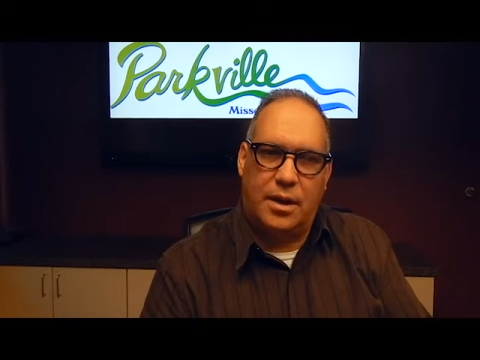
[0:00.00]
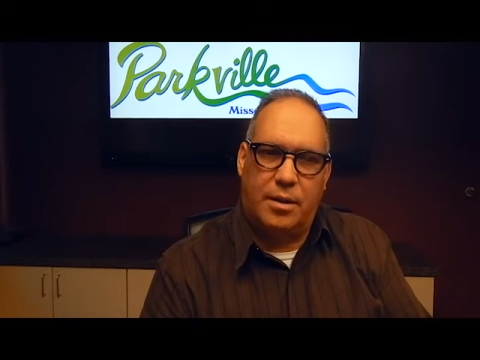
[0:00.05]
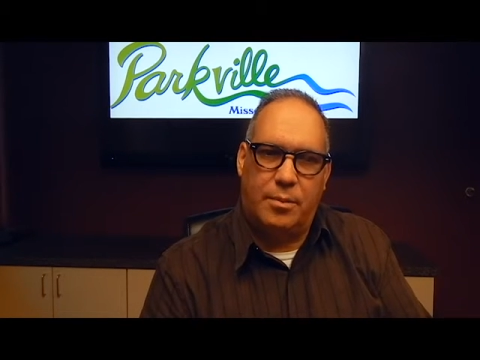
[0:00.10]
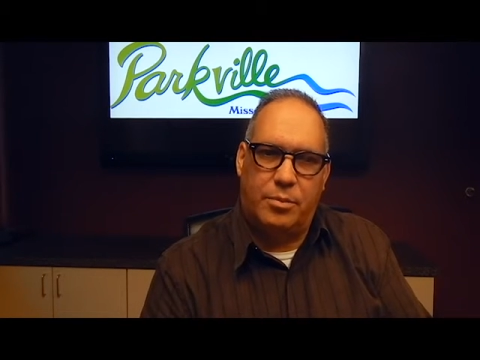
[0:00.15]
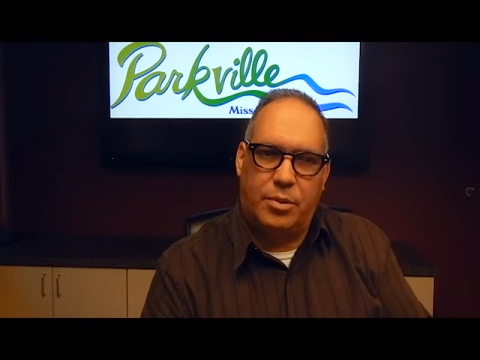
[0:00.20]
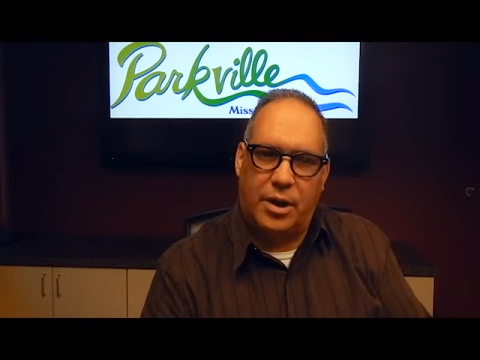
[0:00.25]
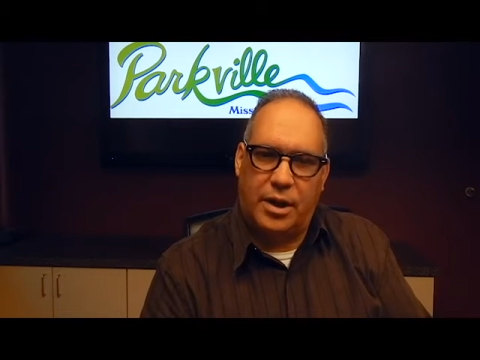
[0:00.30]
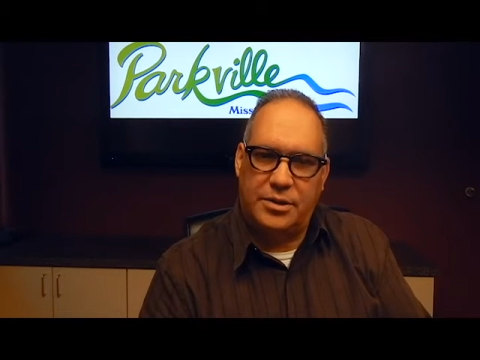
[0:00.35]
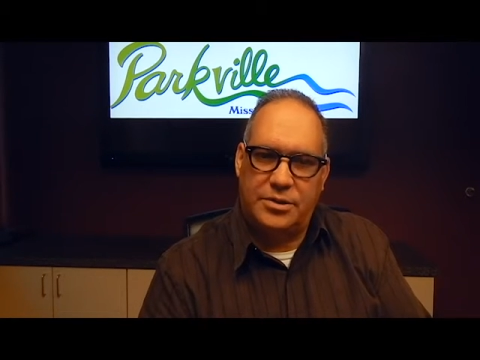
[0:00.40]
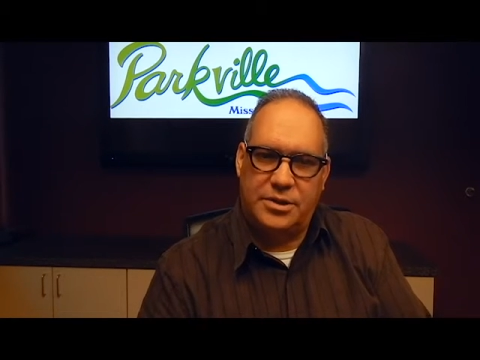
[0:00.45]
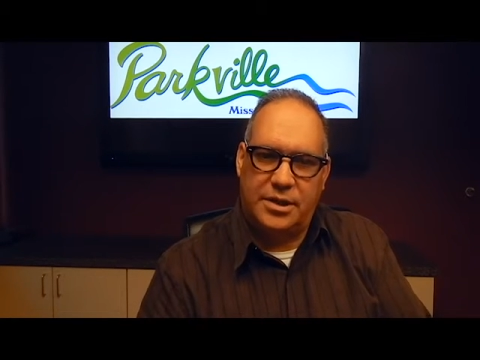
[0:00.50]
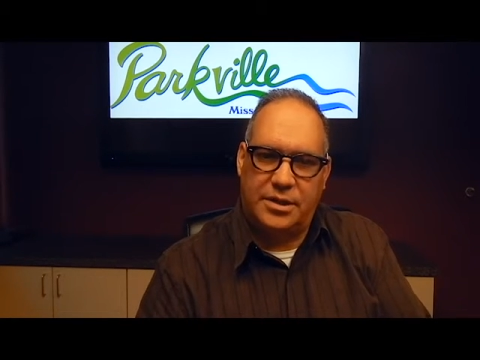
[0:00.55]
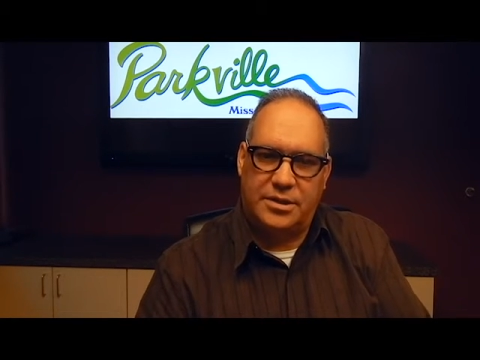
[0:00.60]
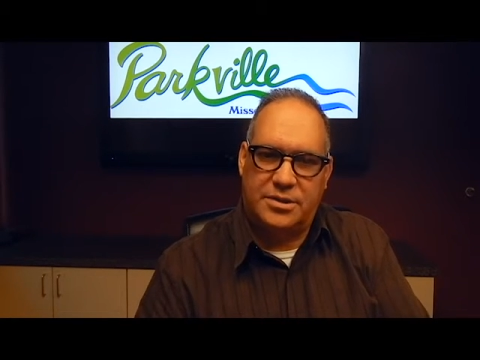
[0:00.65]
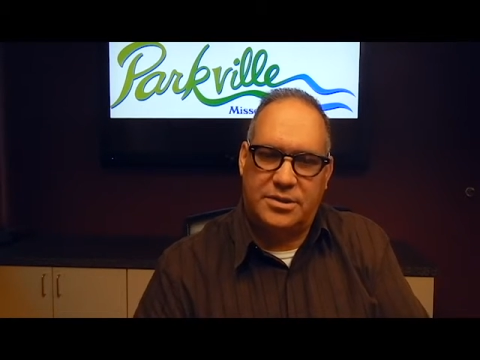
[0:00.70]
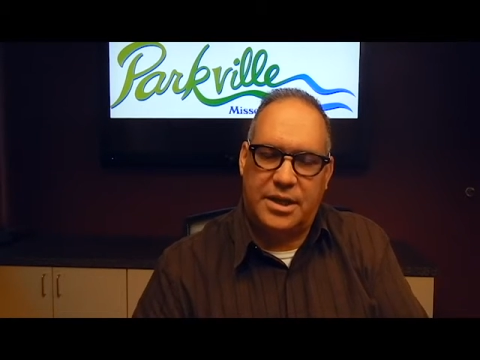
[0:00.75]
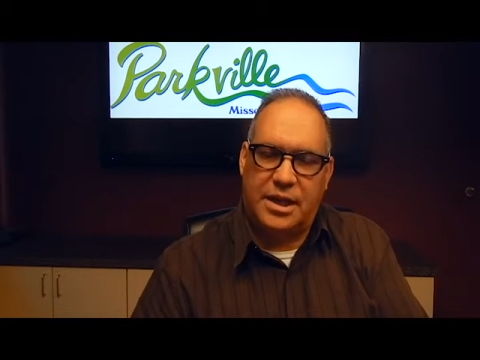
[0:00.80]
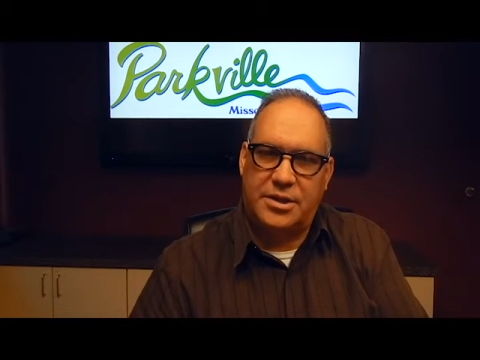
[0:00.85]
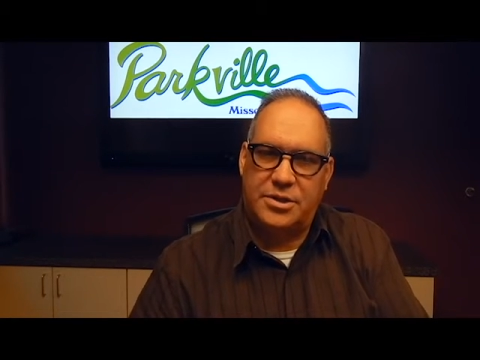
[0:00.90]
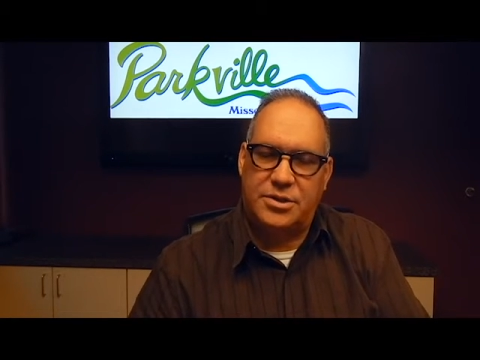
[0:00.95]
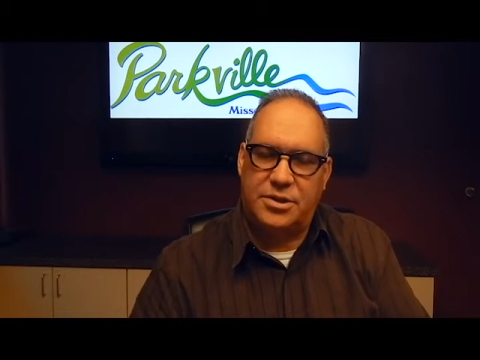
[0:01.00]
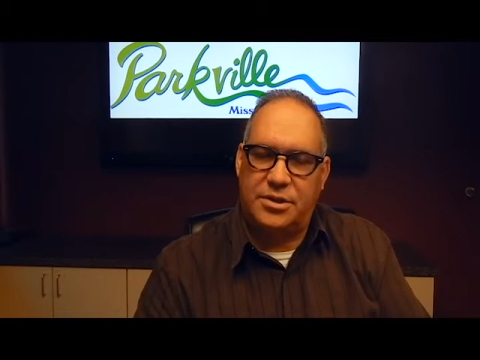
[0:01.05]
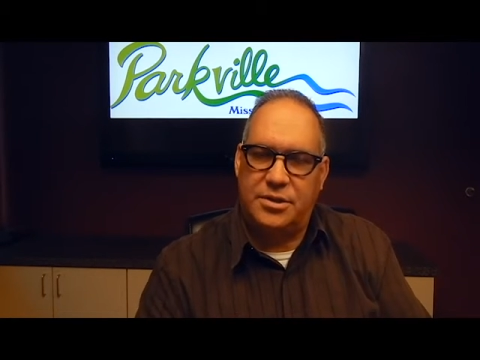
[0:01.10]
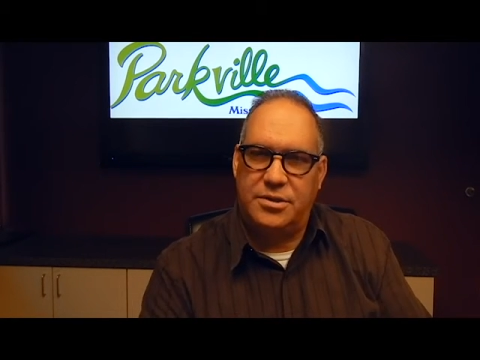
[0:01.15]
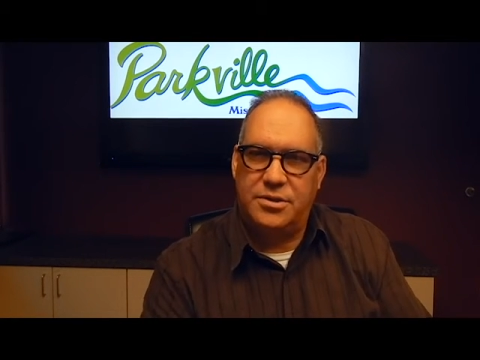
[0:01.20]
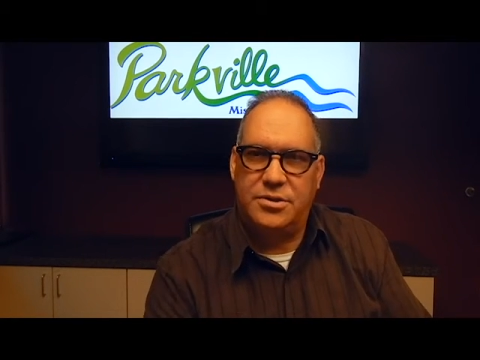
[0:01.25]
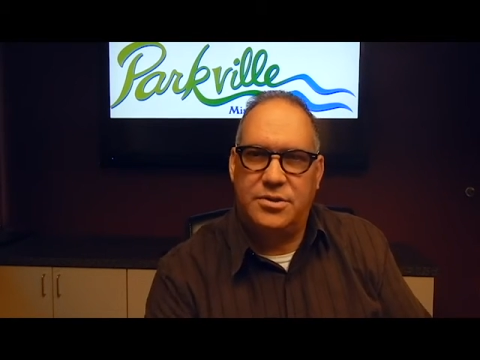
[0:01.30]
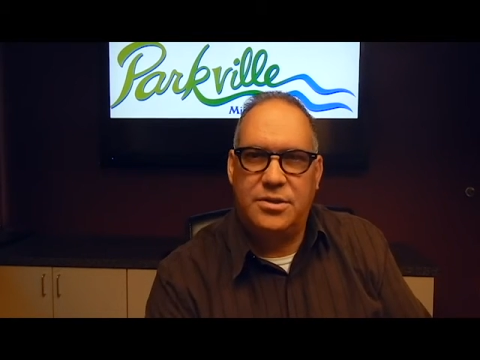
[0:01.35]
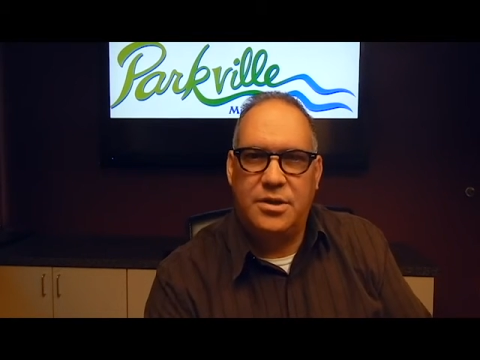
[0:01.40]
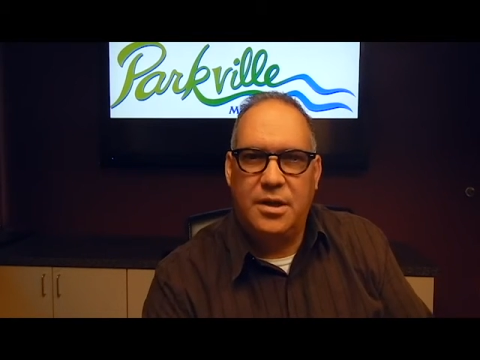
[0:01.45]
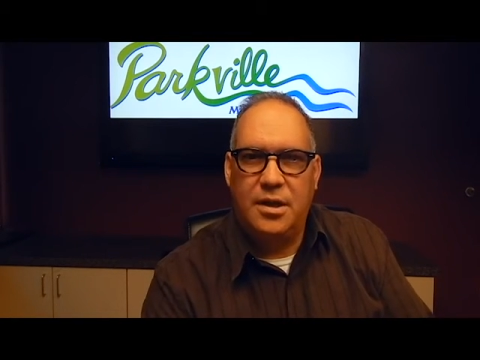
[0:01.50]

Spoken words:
project sections